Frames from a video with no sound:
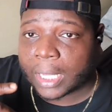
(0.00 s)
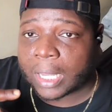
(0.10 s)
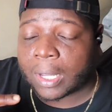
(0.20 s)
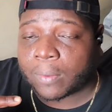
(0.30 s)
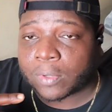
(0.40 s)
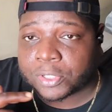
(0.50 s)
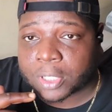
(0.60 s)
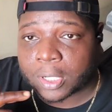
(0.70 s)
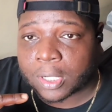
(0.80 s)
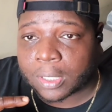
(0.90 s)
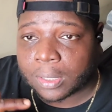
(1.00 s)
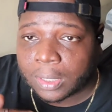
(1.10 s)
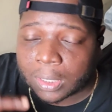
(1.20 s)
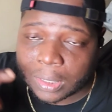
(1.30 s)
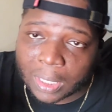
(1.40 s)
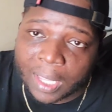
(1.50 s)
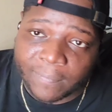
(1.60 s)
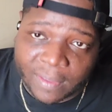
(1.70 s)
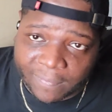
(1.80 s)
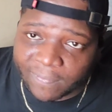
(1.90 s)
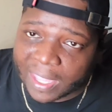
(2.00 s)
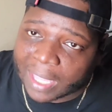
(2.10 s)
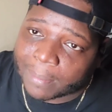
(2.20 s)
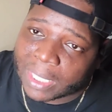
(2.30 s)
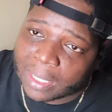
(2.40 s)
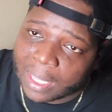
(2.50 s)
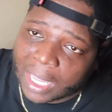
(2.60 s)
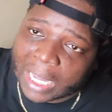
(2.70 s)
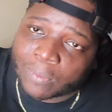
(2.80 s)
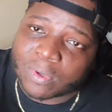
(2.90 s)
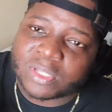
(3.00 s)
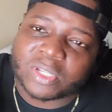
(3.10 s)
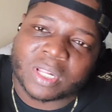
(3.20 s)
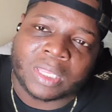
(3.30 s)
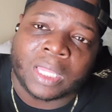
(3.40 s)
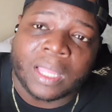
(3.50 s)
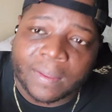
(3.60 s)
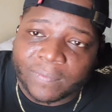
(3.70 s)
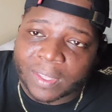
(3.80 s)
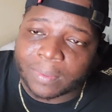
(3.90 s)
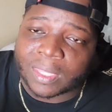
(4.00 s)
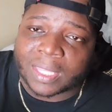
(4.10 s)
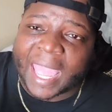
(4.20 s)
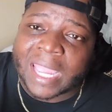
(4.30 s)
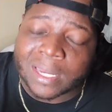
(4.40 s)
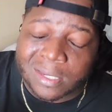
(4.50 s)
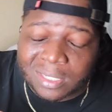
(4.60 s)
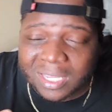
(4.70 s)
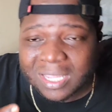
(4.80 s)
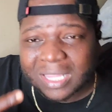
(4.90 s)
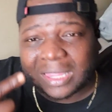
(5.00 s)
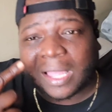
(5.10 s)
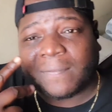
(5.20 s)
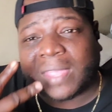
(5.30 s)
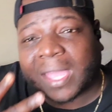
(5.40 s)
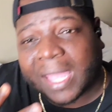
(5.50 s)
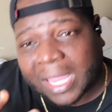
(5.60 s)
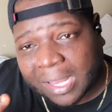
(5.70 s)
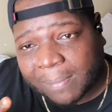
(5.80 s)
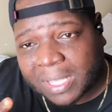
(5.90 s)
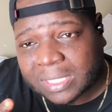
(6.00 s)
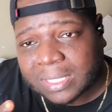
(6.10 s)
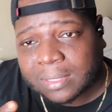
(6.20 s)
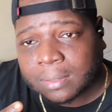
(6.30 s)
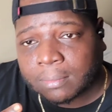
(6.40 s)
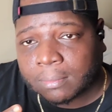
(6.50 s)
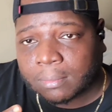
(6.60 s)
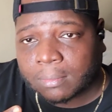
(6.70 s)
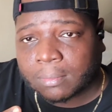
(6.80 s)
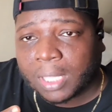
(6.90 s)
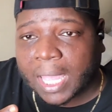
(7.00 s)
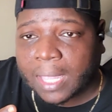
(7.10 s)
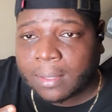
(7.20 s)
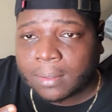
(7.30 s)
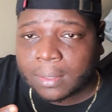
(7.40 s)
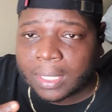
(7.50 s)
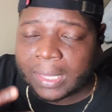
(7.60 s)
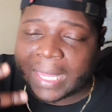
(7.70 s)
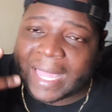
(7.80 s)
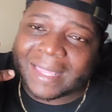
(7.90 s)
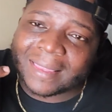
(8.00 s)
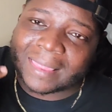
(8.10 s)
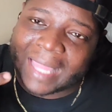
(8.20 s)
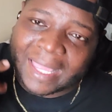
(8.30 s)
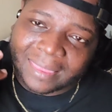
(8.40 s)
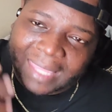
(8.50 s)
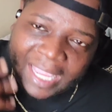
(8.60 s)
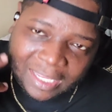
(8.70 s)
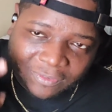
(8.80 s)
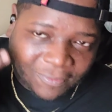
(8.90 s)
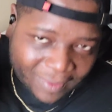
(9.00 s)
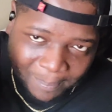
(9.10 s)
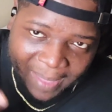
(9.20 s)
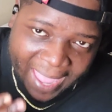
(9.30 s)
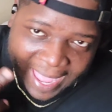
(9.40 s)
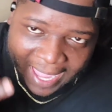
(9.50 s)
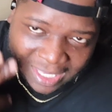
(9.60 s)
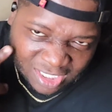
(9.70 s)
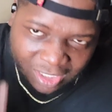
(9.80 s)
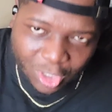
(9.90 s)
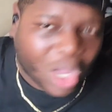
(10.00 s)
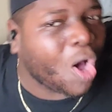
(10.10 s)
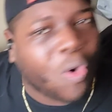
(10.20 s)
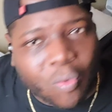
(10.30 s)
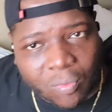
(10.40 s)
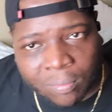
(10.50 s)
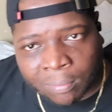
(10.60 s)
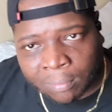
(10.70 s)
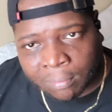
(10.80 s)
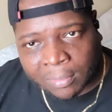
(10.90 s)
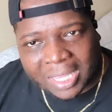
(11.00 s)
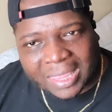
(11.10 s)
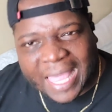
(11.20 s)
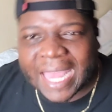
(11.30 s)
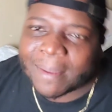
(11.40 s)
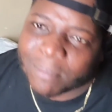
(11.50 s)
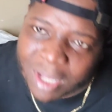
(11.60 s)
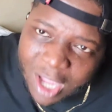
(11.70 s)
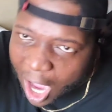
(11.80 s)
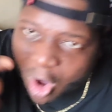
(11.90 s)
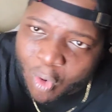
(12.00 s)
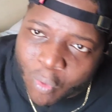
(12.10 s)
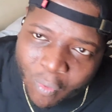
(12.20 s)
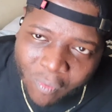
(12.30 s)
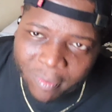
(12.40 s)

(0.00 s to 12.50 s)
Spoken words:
I want y'all to love your family. I want you to love your good haters, love your enemies. Okay? Let things from the past go. Let them go.